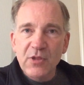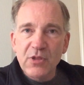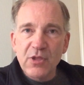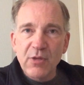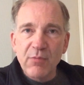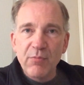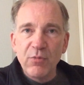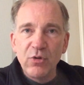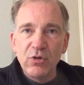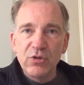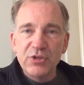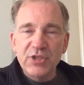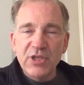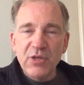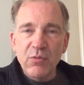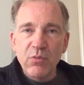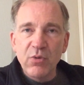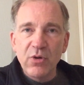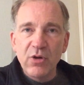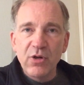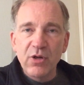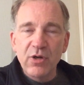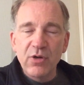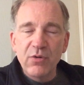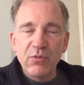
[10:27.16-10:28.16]
the
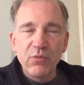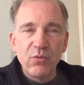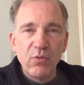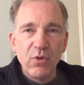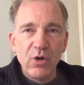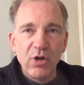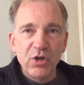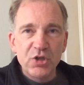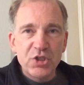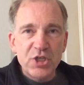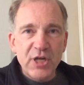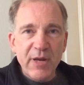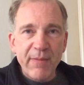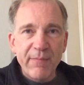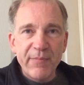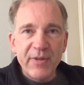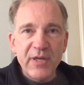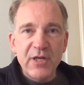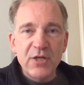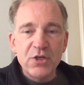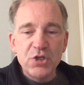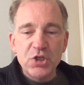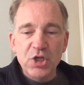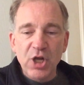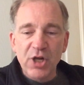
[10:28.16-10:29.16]
multi-world
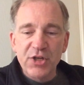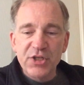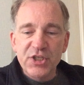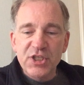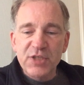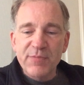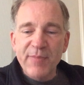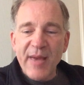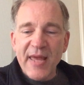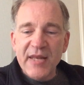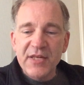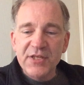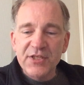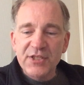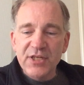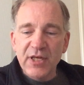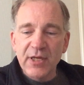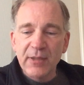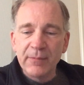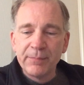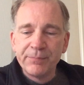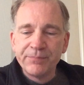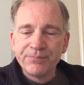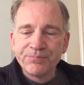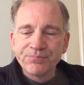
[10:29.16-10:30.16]
champion, John
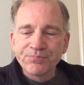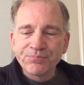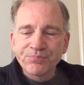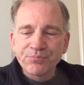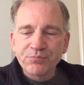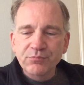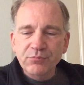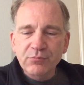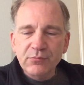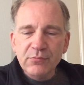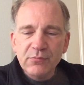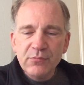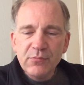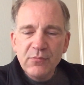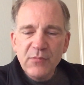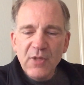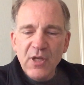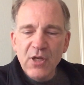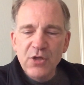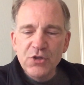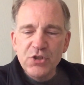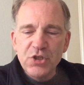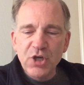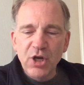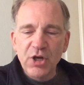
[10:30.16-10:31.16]
Spencer.
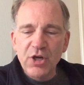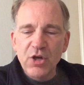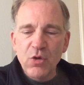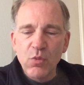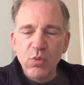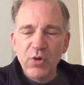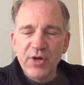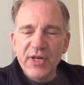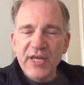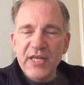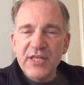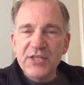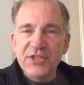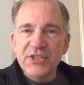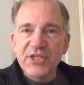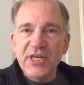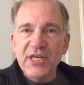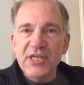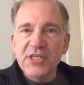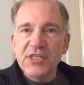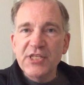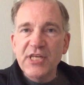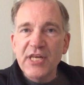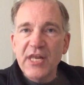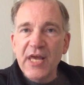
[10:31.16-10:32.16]
John, who won it in
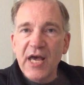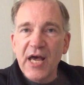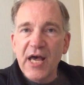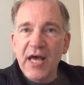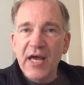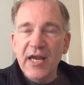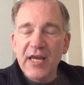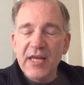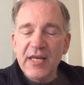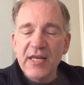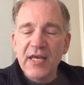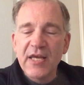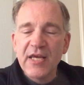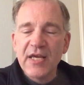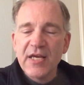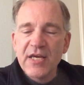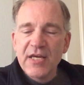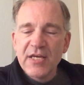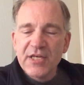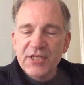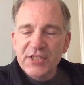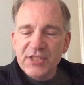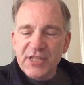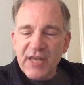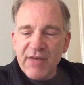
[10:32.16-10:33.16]
69,
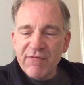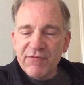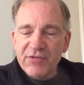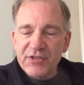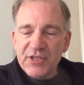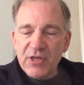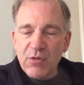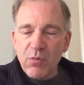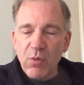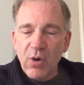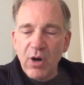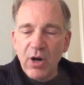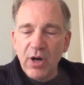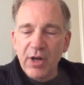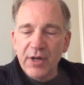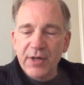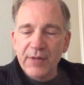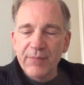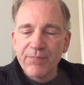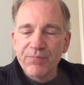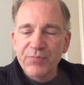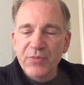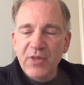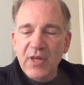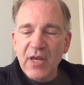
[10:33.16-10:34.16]
71
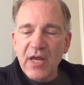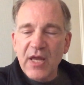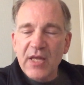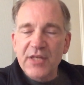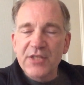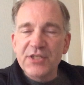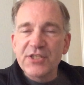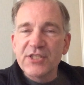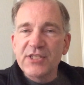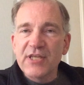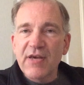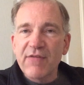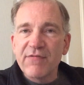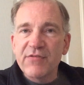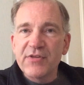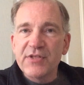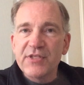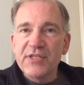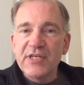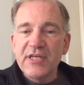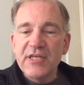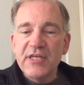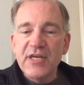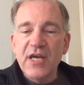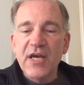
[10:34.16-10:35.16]
and
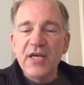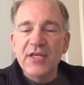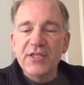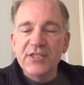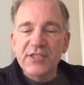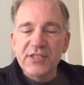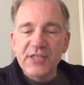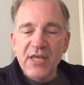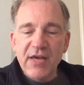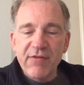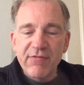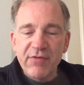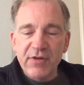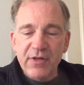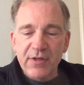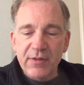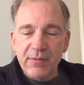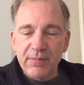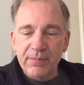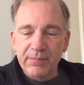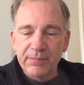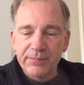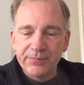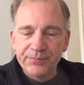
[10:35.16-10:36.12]
77.